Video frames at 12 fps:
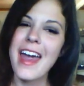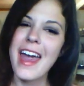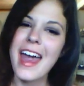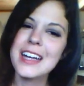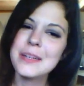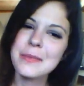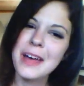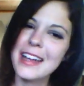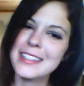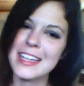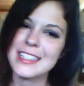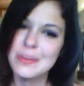Adam
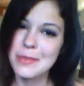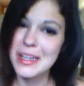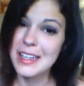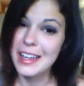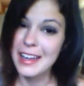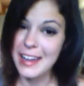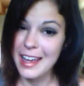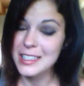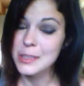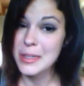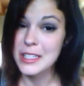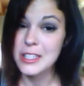contacted me and
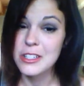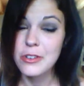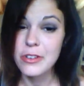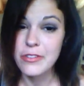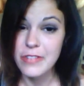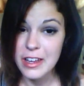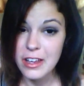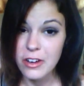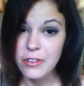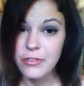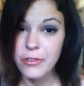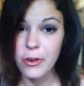asked me to do a
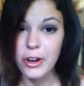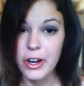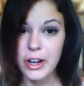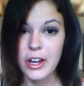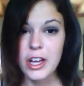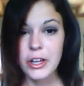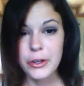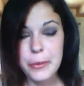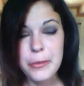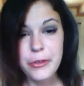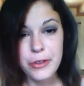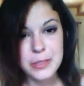video for
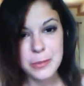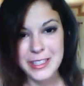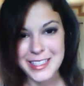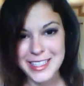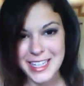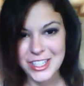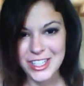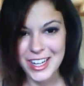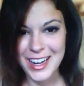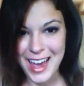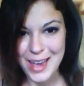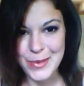Group 3's presentation
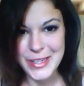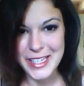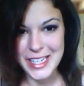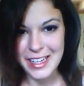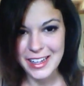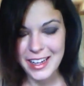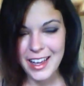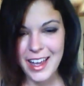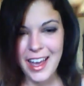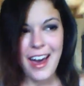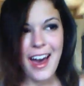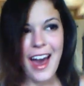on IBD.
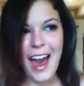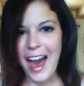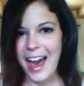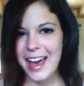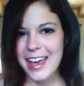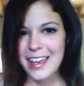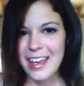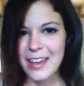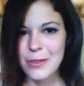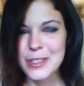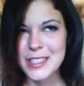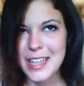I
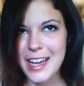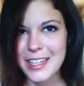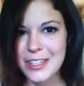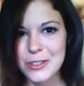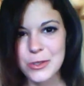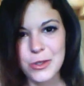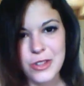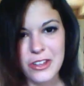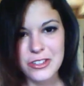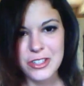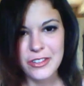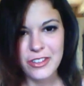was diagnosed with
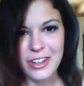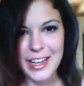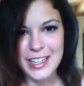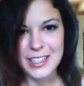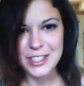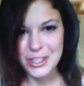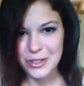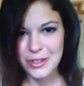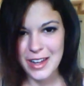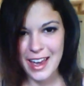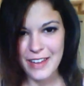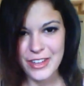ulcerative colitis
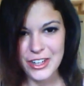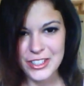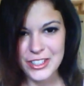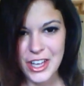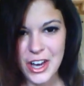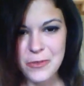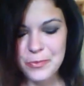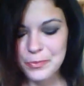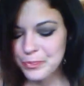2.5 years ago,